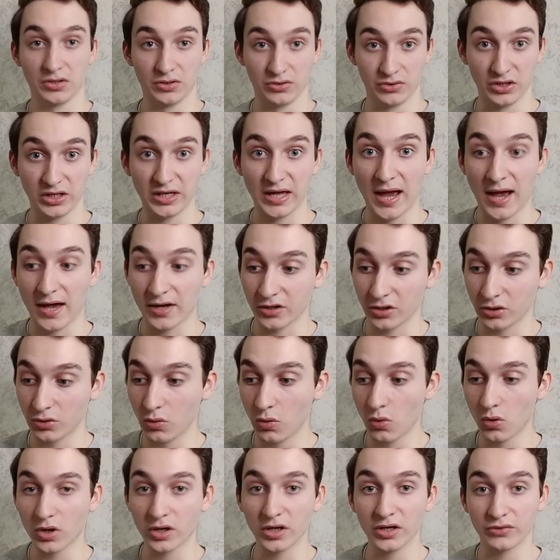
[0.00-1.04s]
the
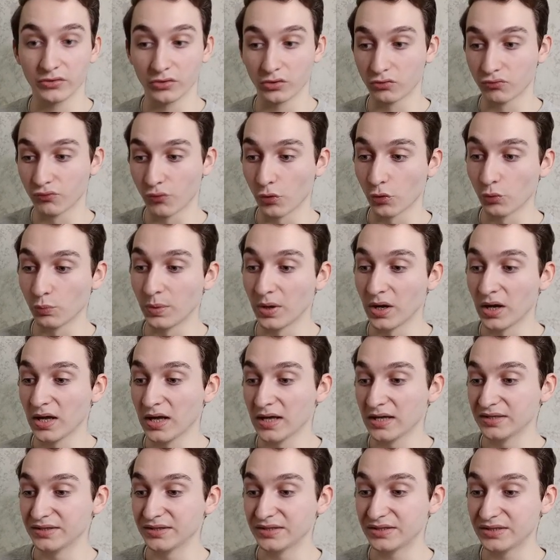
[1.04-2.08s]
category, the group
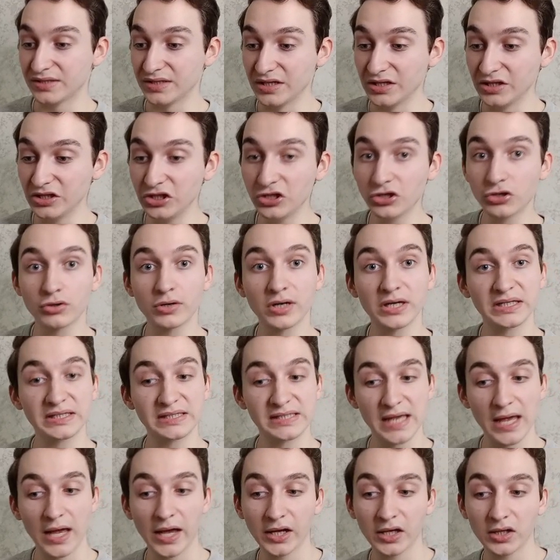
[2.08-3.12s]
senior
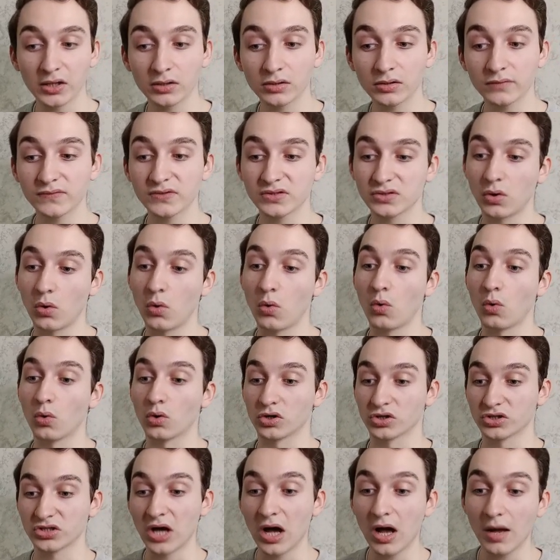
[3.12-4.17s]
executives
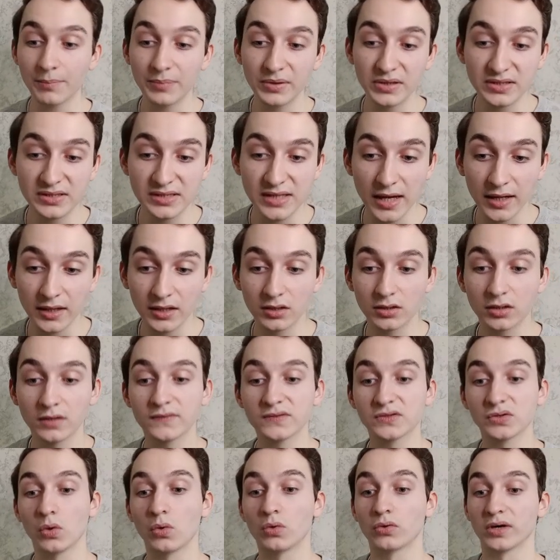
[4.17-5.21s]
or top
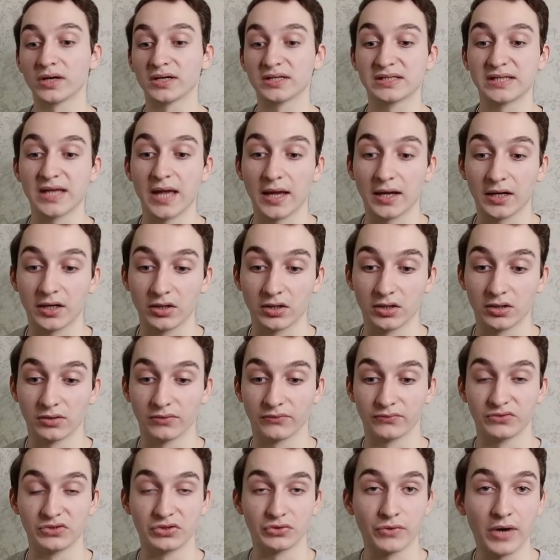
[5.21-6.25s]
executives or
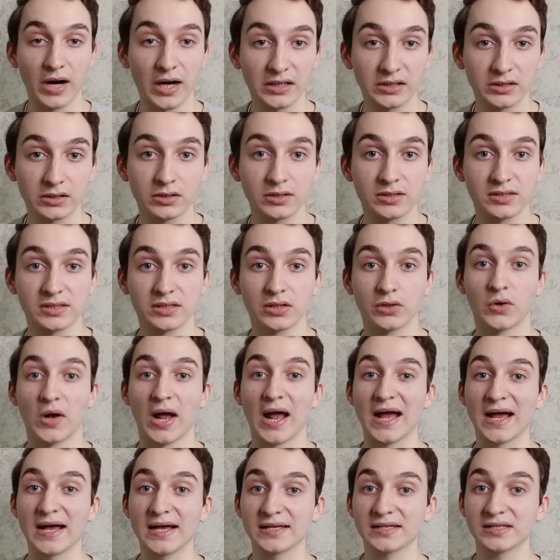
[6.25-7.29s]
executive directors. So
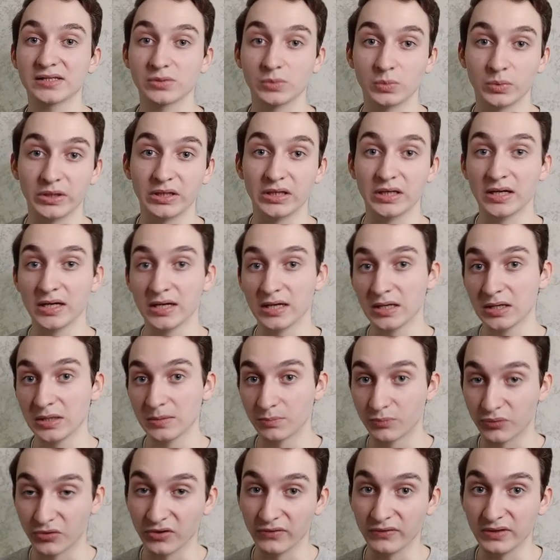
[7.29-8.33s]
as we
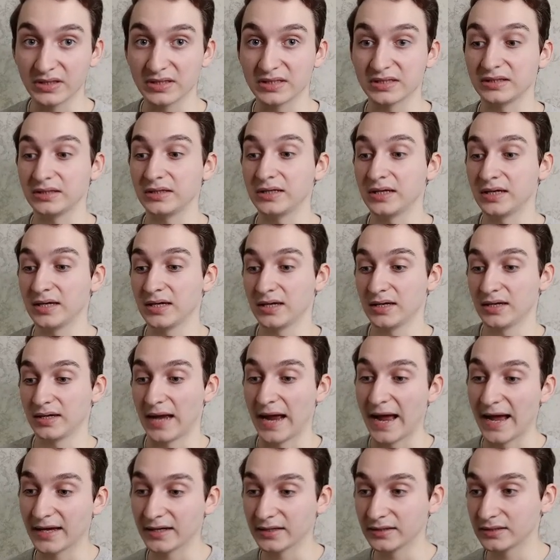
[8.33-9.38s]
previously
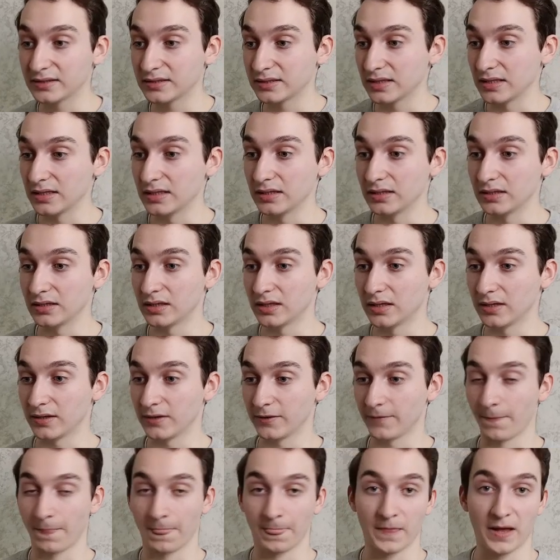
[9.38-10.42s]
had it in
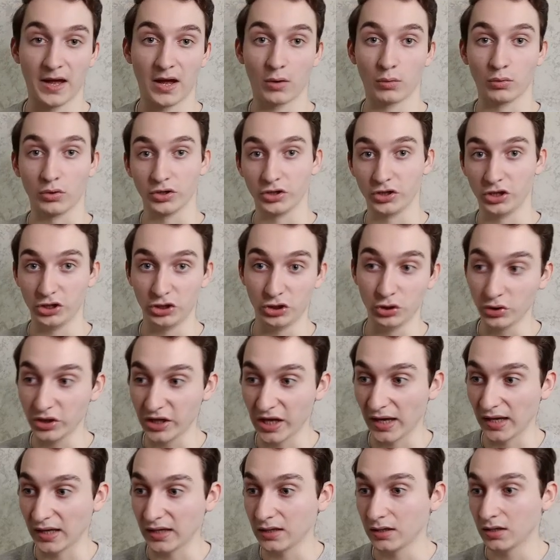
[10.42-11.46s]
our
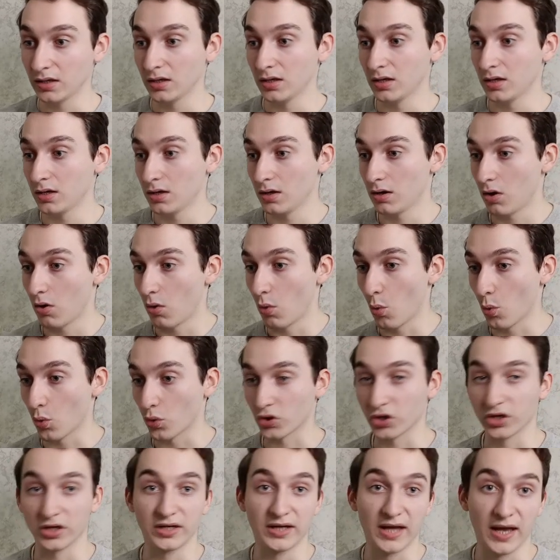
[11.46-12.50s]
UK
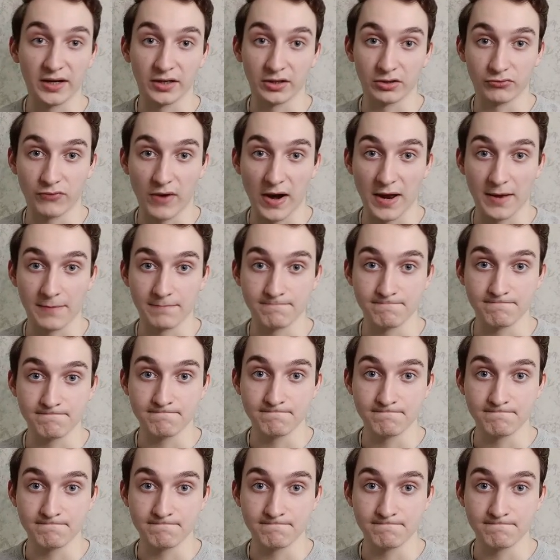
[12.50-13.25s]
organigram.